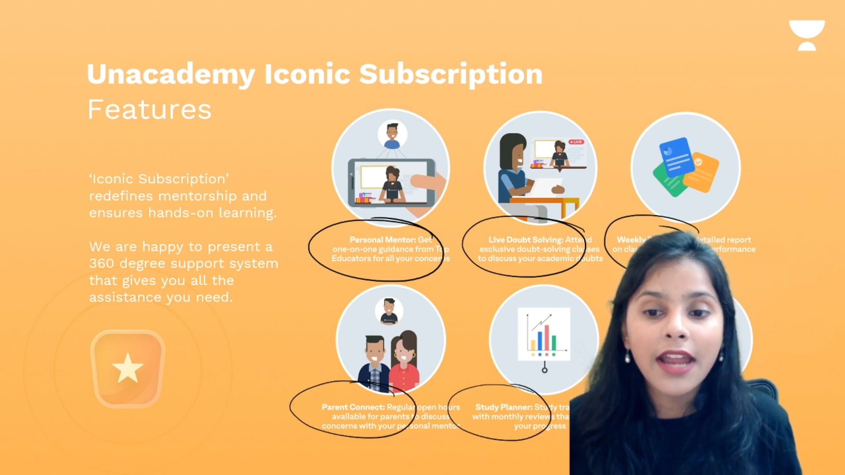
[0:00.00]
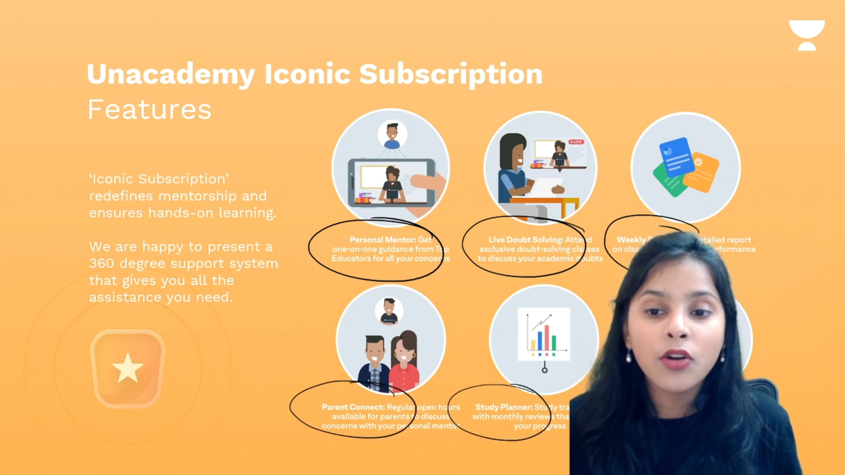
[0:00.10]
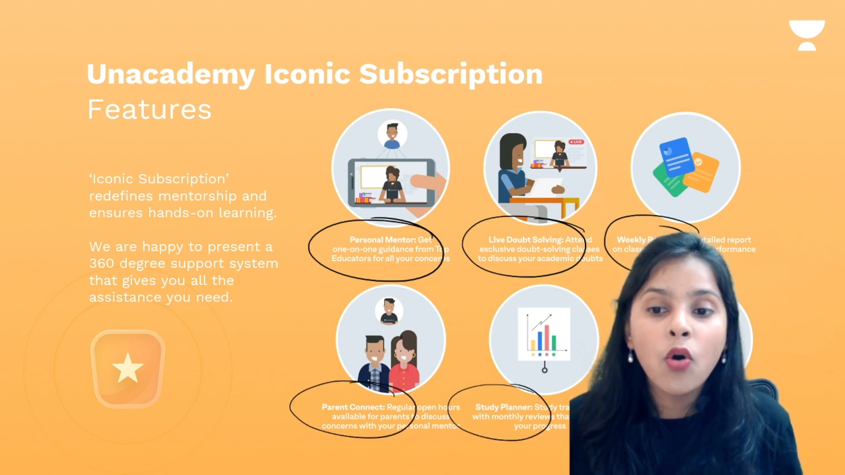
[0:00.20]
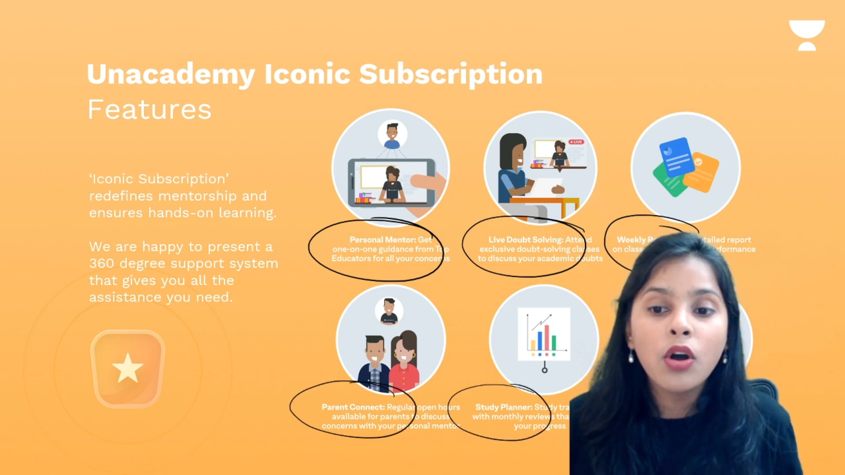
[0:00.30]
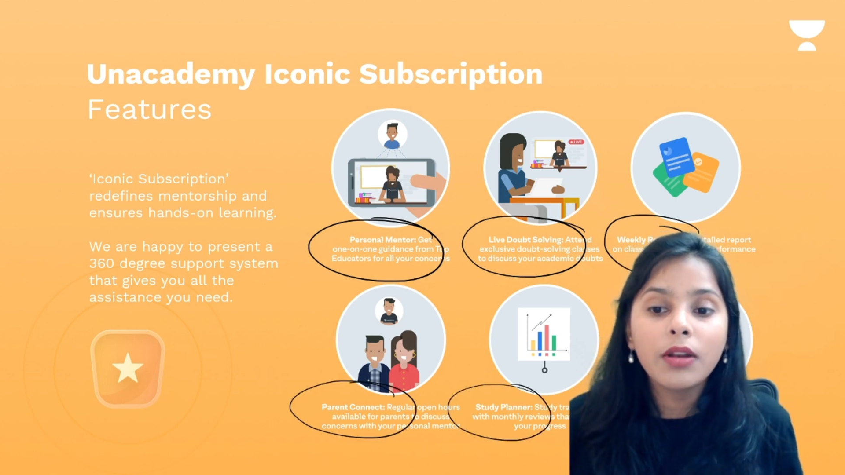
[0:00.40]
and
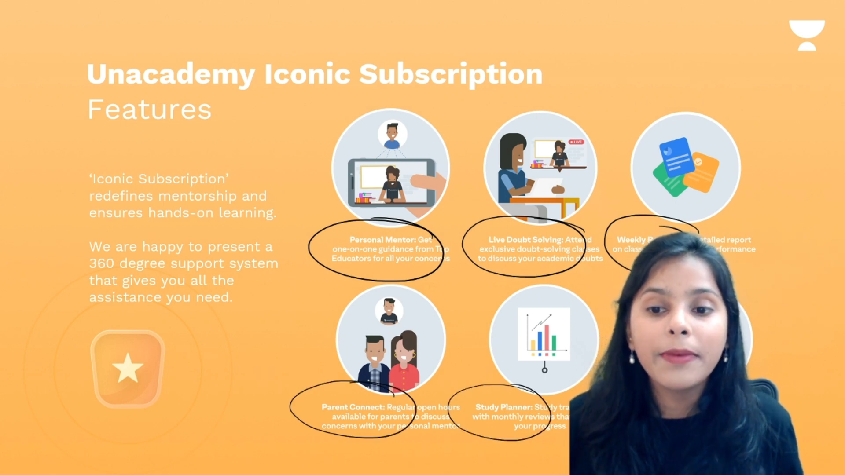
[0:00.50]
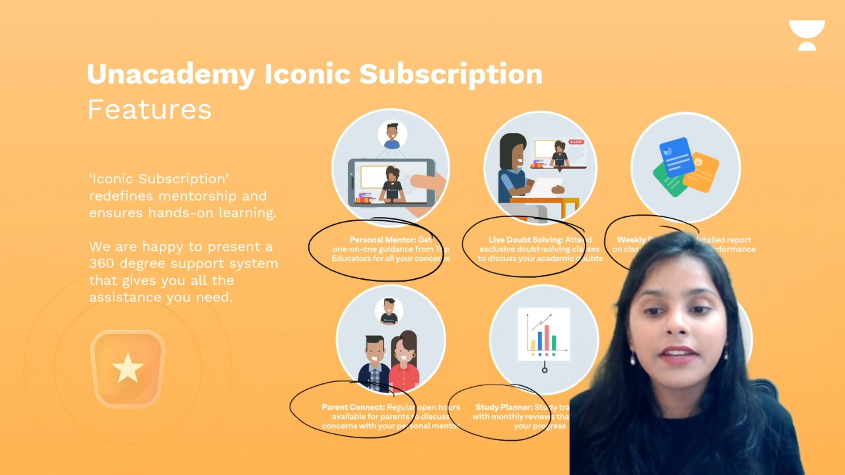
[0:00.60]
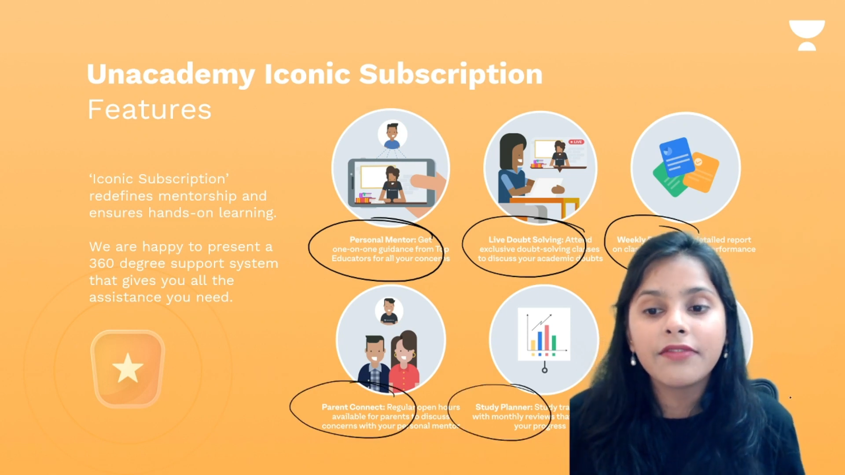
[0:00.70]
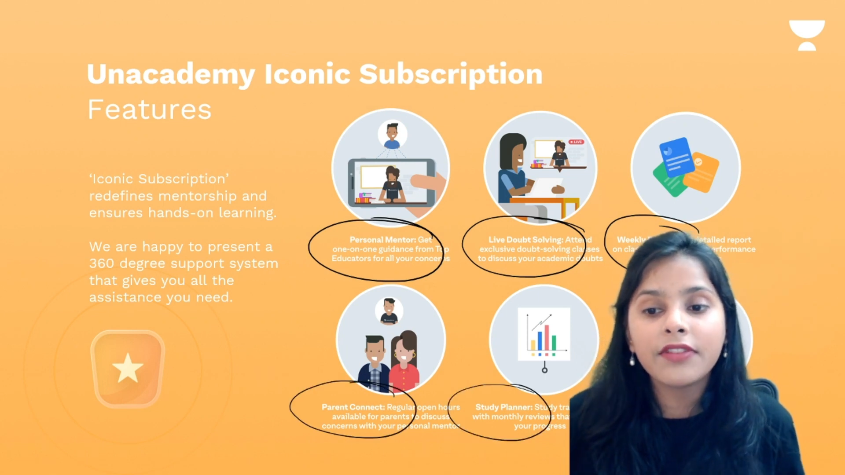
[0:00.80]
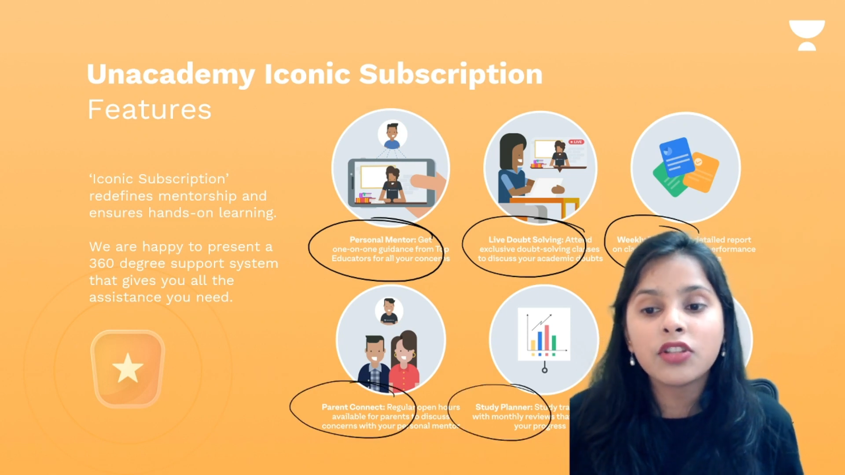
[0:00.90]
all
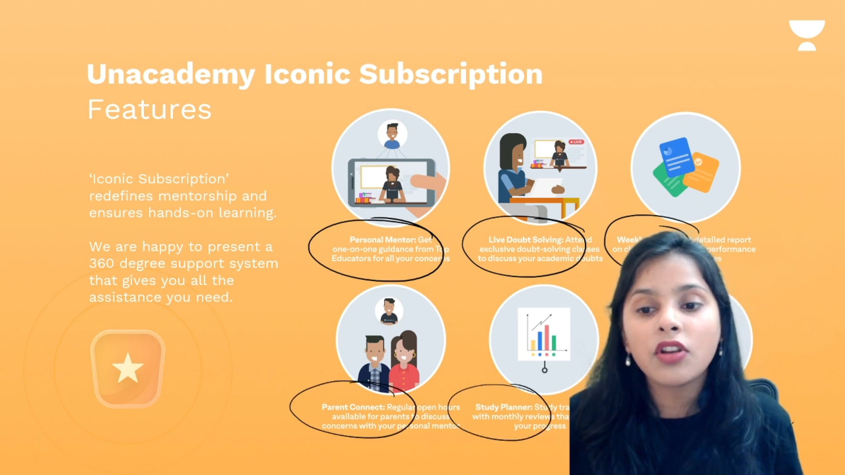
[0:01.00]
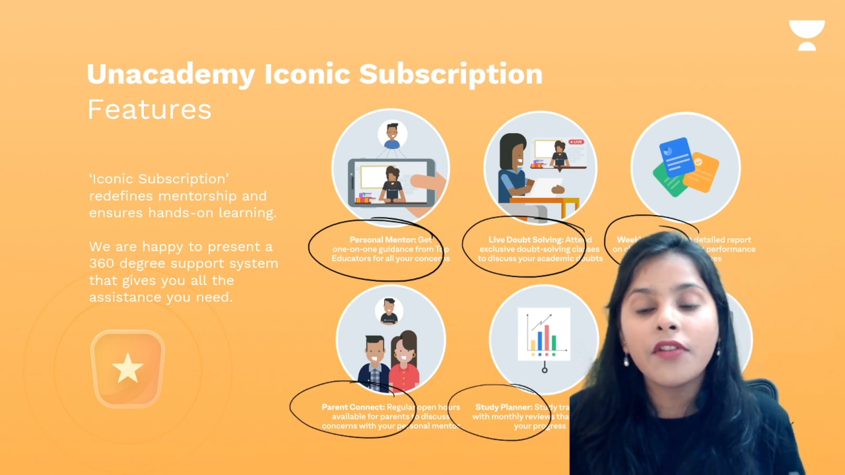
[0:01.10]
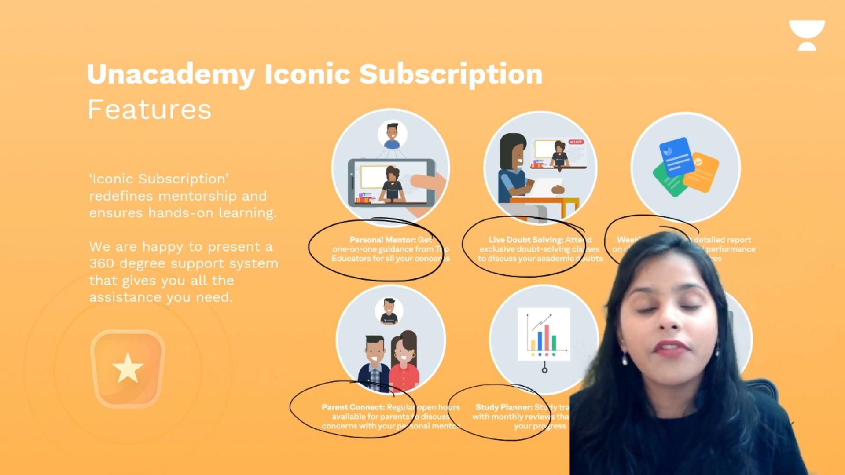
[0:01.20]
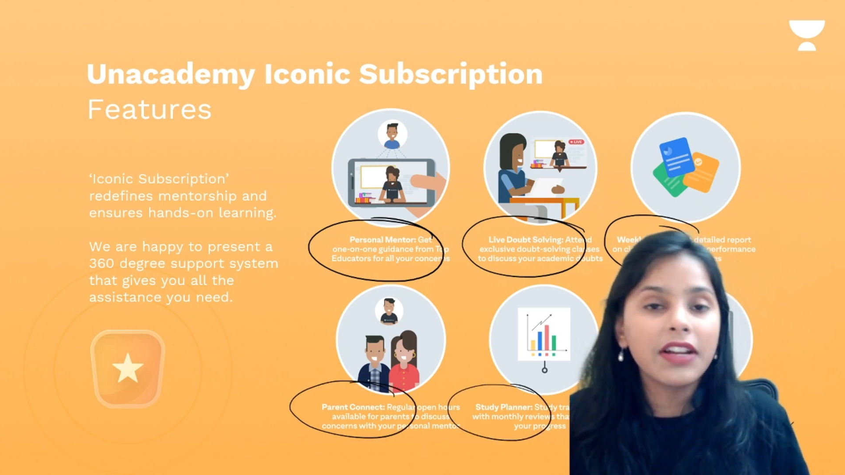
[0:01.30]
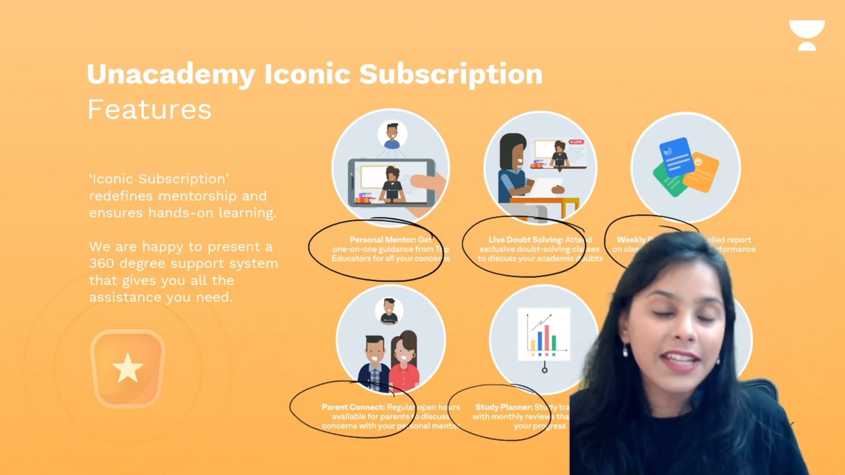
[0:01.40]
benefits
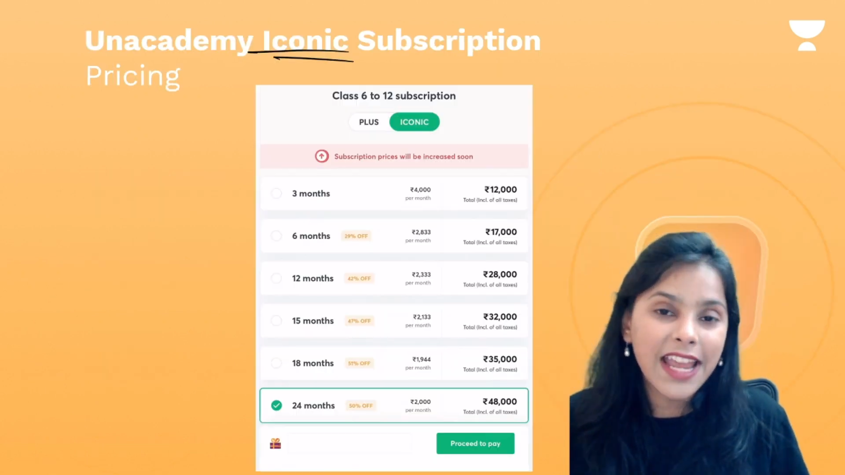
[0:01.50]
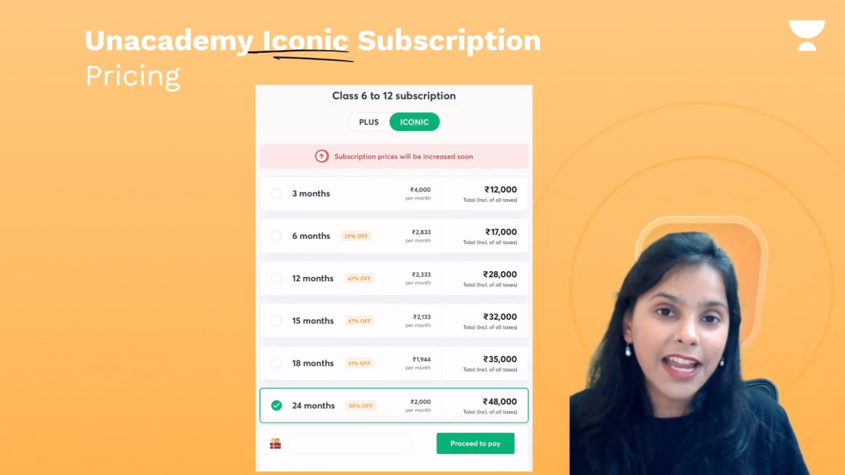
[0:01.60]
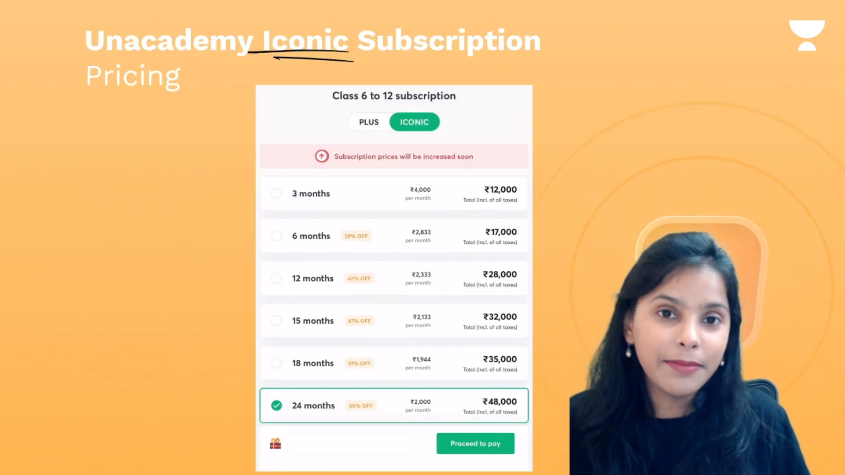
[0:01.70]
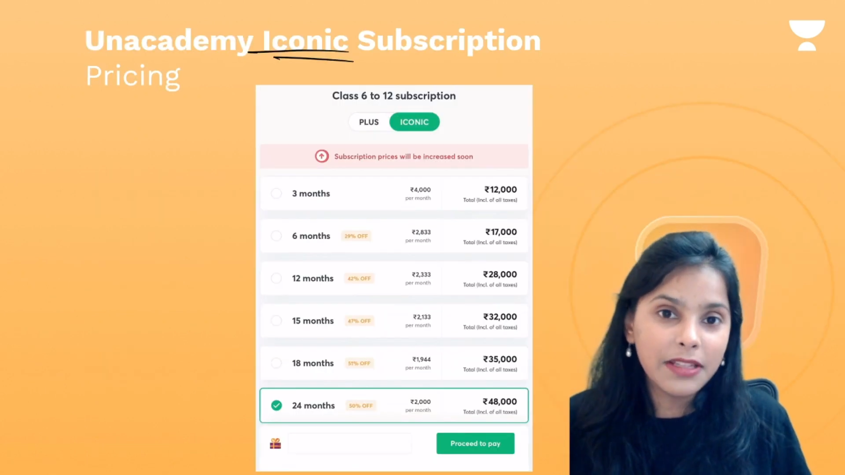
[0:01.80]
of Unacademy